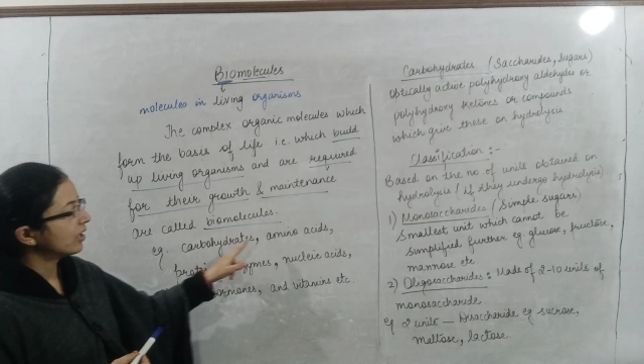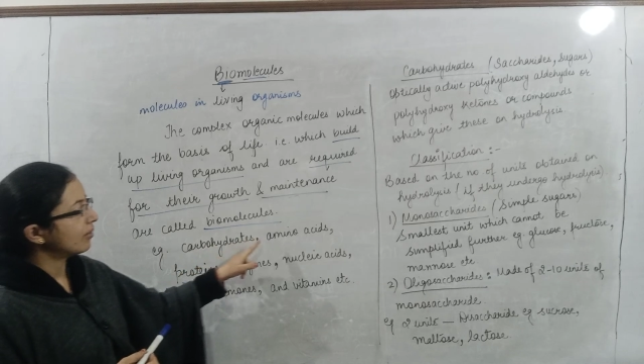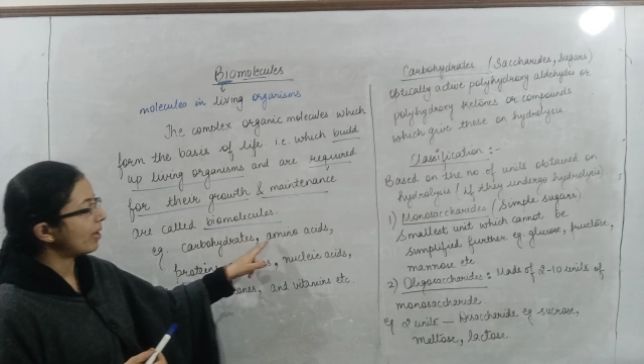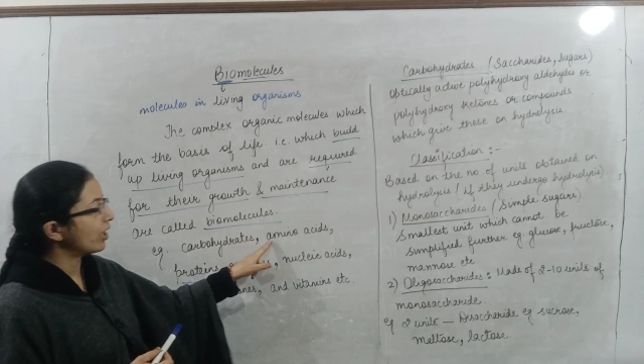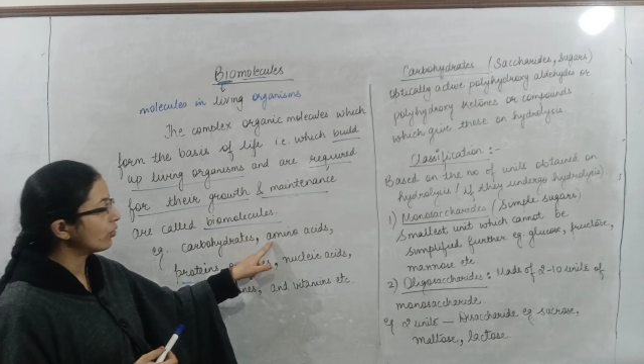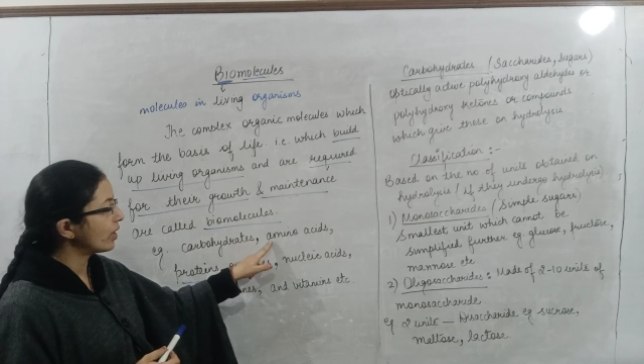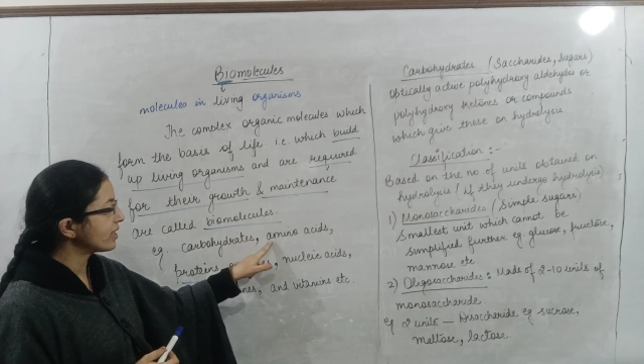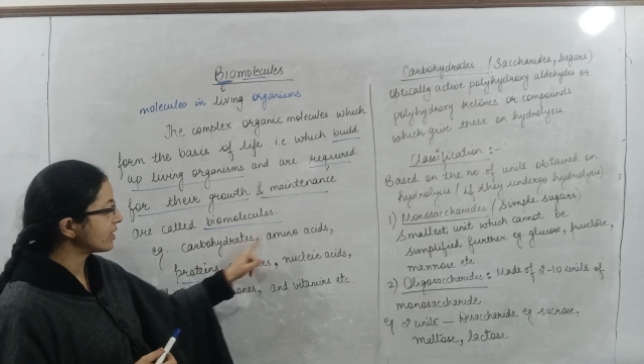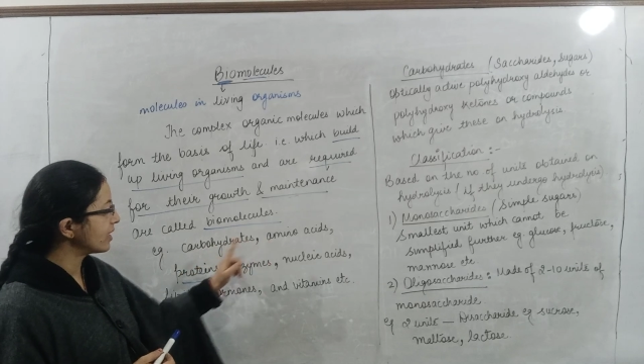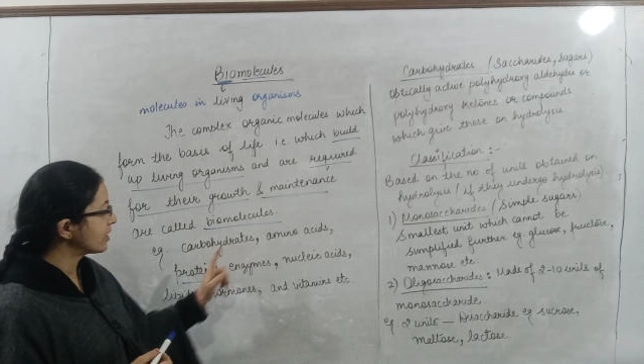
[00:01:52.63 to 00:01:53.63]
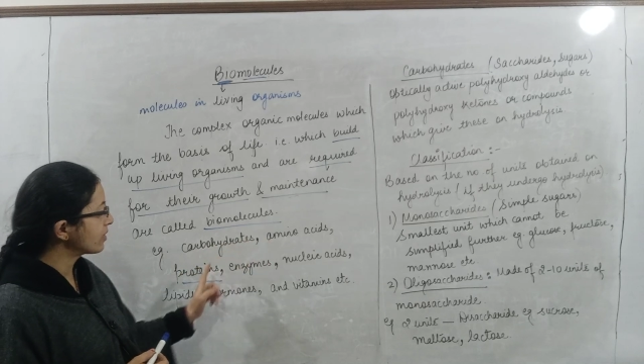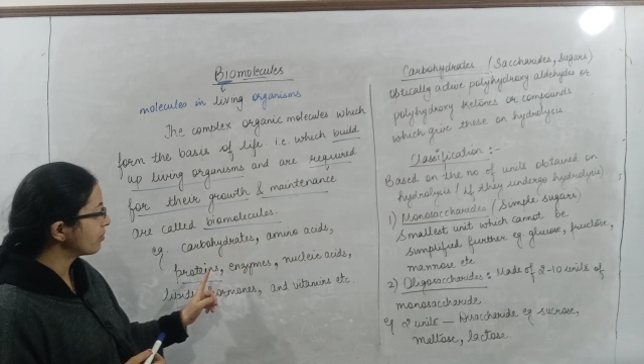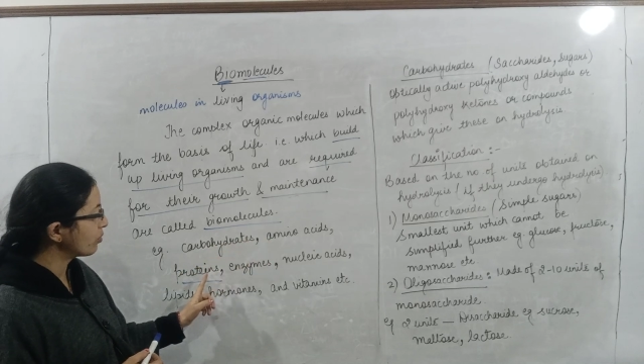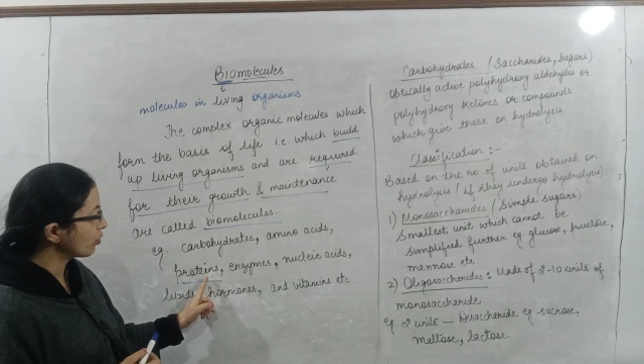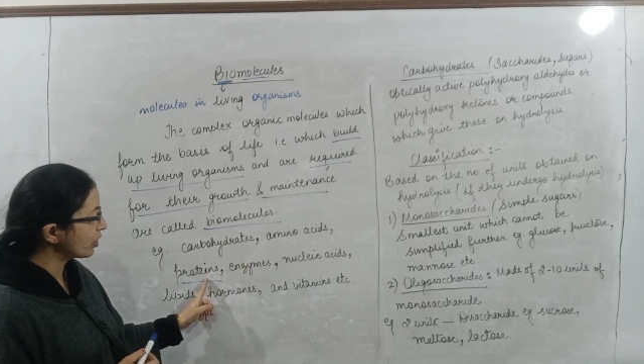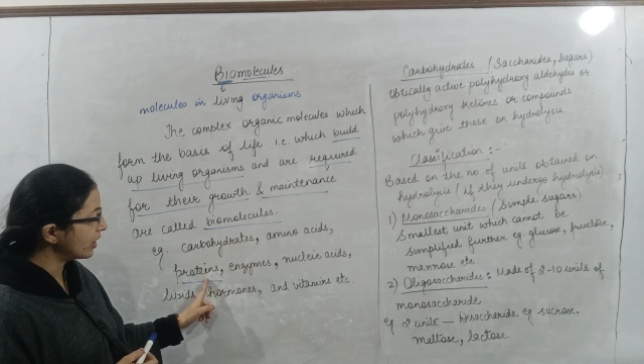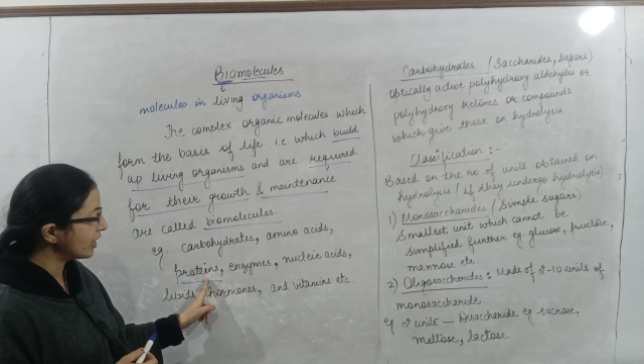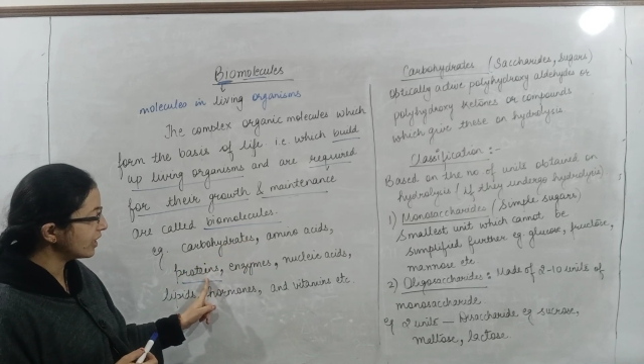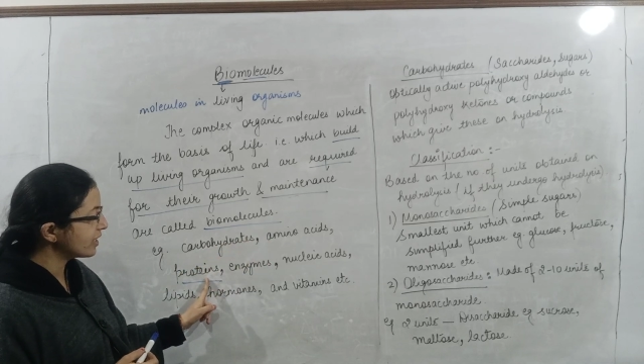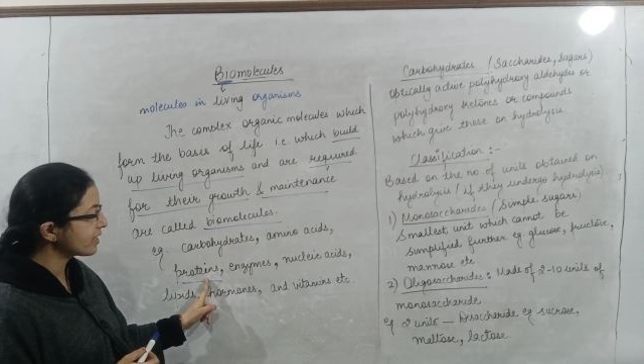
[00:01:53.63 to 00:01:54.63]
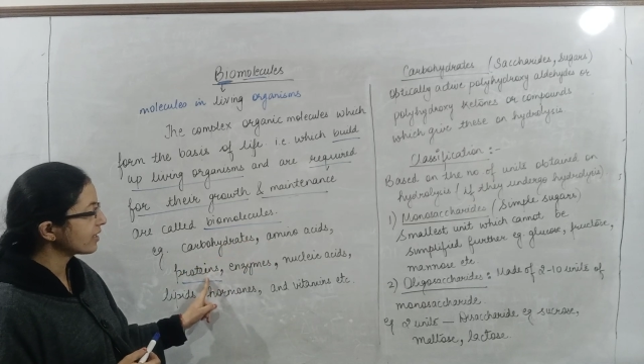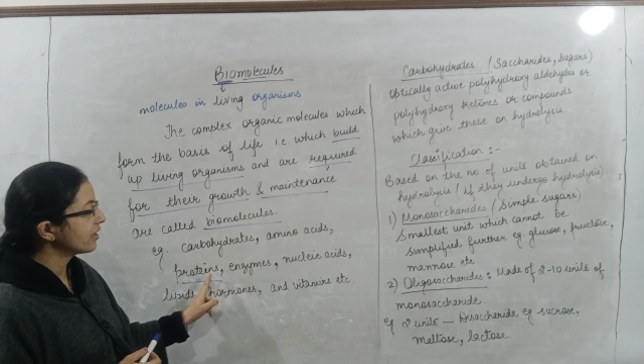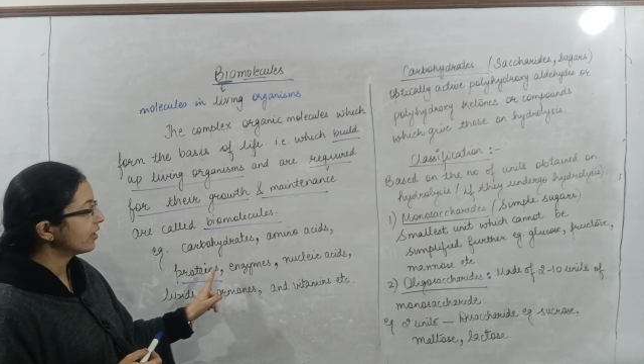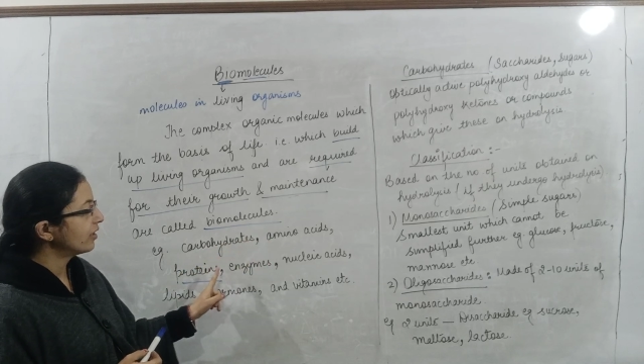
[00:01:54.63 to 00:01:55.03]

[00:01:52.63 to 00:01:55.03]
amino acids, proteins,